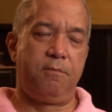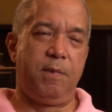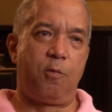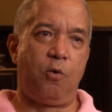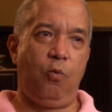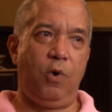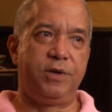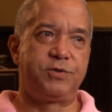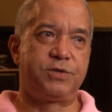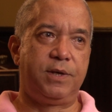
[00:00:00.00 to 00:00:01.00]
remember
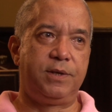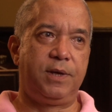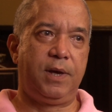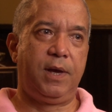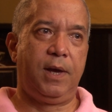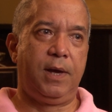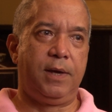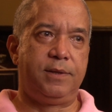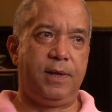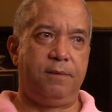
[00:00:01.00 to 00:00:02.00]
one Sunday
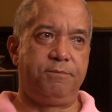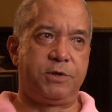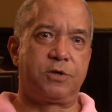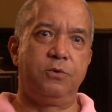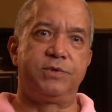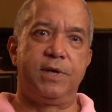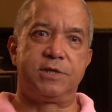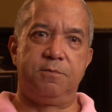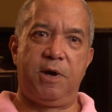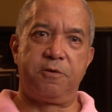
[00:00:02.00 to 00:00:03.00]
that Miss Kuntz had
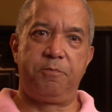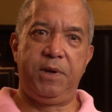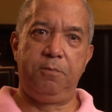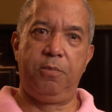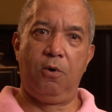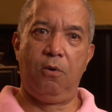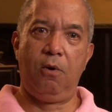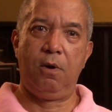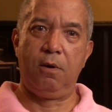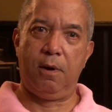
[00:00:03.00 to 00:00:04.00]
some other people,
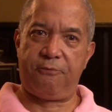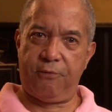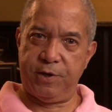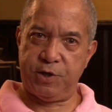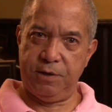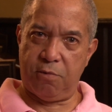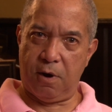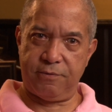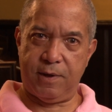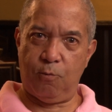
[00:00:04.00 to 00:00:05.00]
friends she
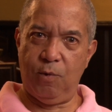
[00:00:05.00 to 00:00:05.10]
brought in. There